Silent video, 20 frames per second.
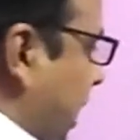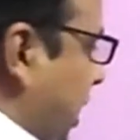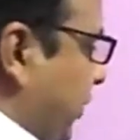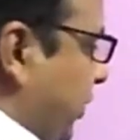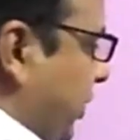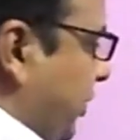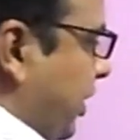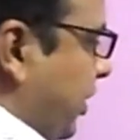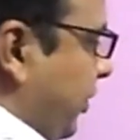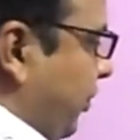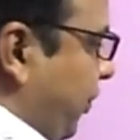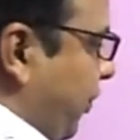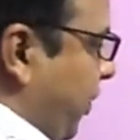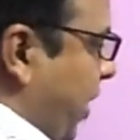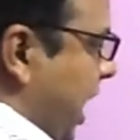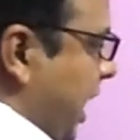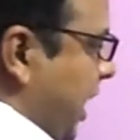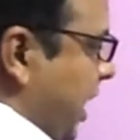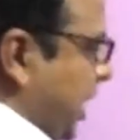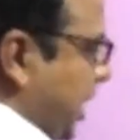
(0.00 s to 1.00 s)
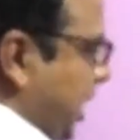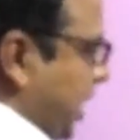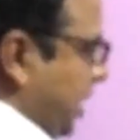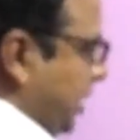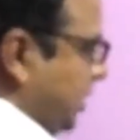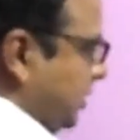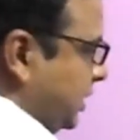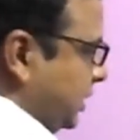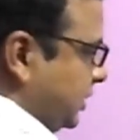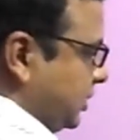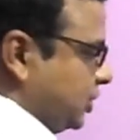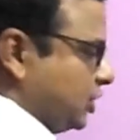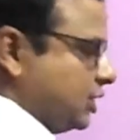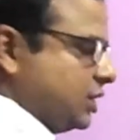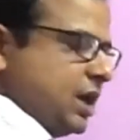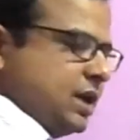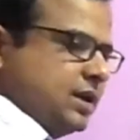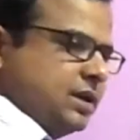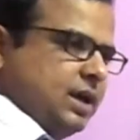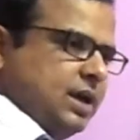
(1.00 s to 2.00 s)
we will find this
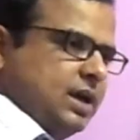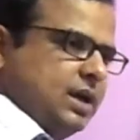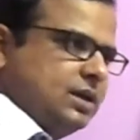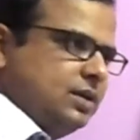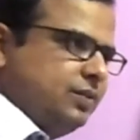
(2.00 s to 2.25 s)
stresses.